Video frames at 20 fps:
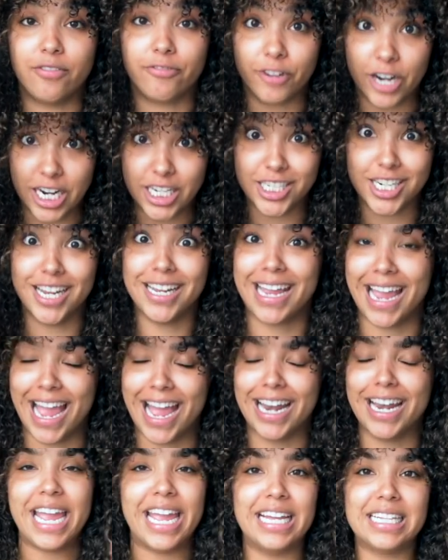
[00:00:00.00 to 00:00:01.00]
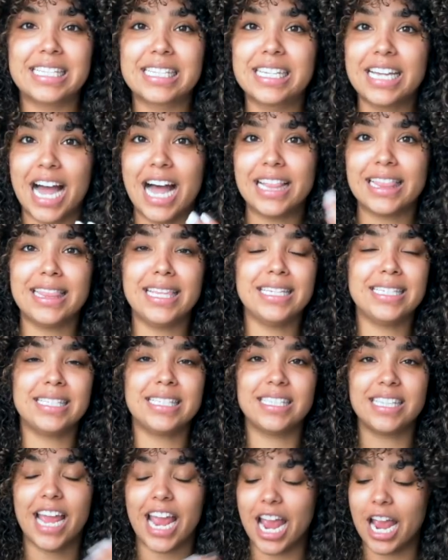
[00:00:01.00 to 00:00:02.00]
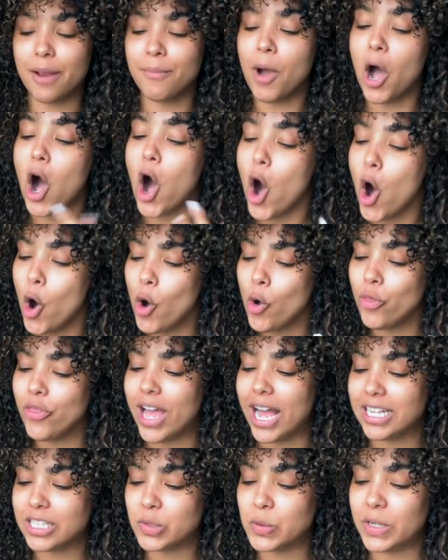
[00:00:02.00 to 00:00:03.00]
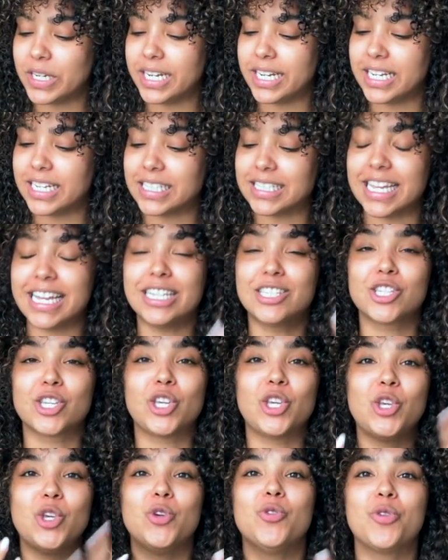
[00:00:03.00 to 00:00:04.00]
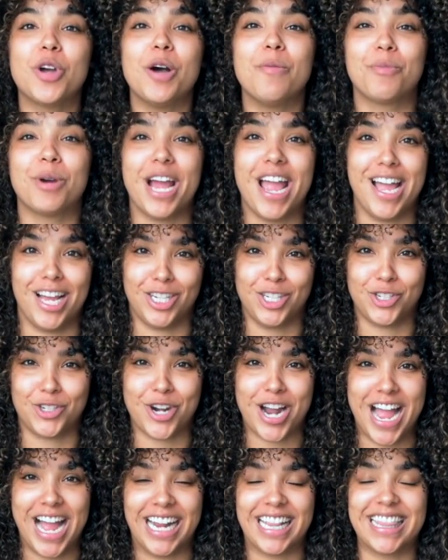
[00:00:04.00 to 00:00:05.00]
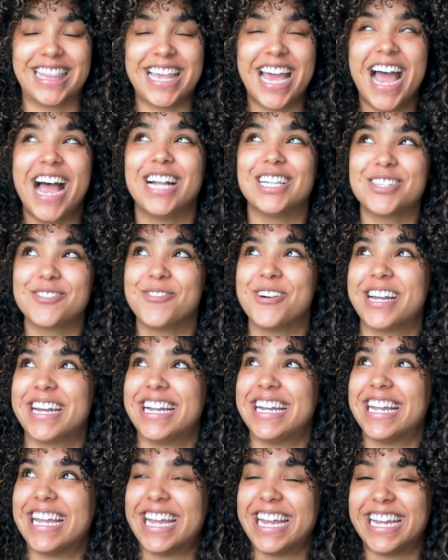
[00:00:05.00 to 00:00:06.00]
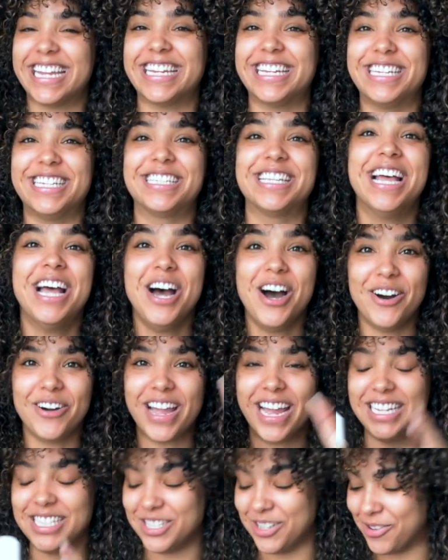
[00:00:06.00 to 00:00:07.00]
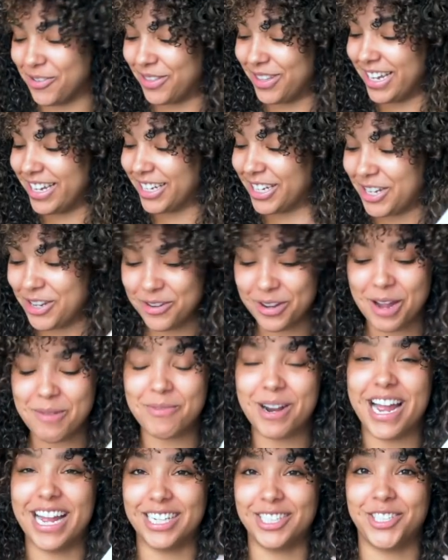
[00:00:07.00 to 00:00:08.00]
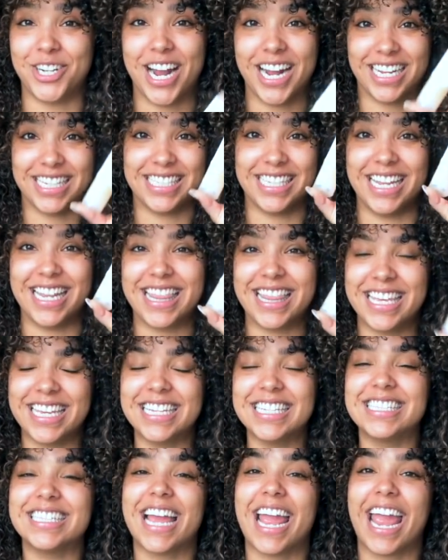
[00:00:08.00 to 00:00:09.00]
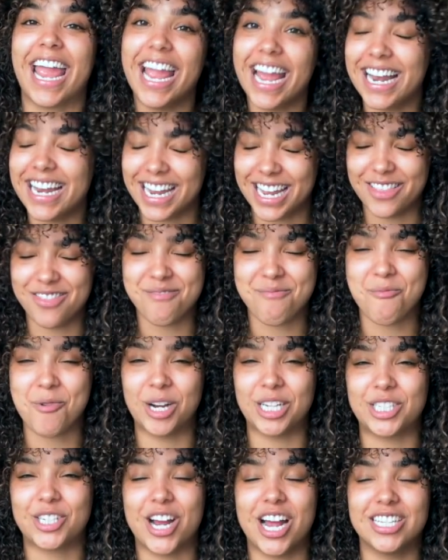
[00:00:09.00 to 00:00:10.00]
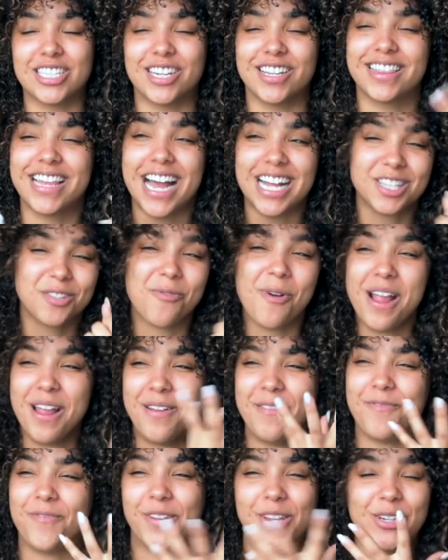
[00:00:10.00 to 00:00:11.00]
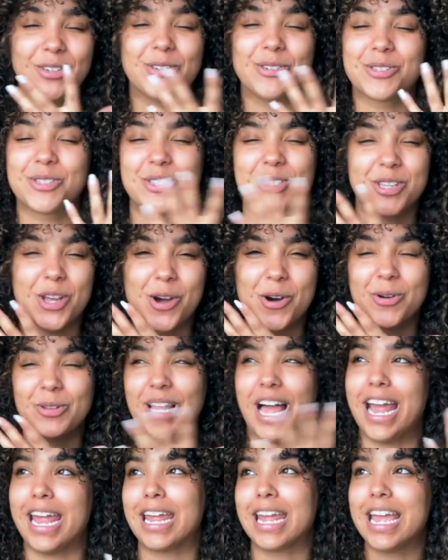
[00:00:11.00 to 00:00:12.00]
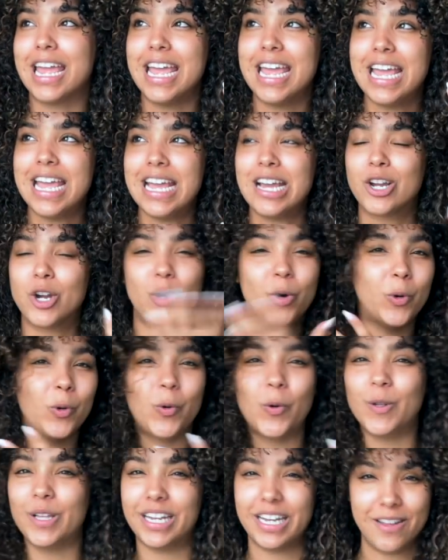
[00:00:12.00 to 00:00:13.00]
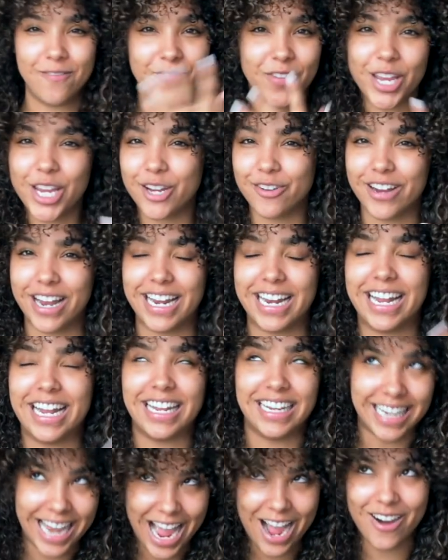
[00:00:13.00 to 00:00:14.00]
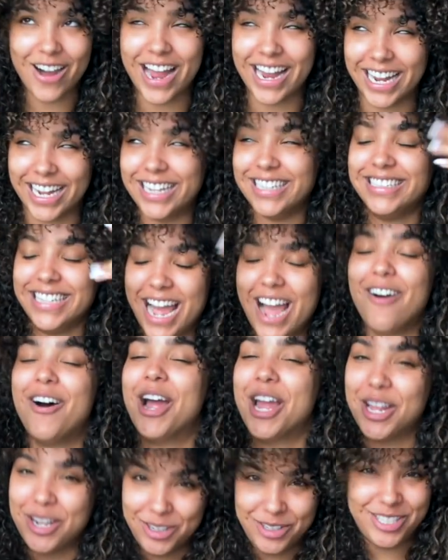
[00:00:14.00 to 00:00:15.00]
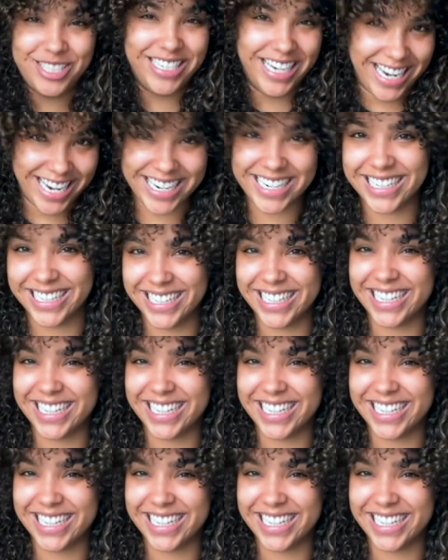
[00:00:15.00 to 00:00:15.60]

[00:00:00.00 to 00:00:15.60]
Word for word: Fresh Again. It's got the same, oh, that's what it is. It's cucumber extract. That's what it is. Okay, so the cucumber extract is in this and in the moisturizer. That's why it feels so like cool and invigorating. Now I now I understand.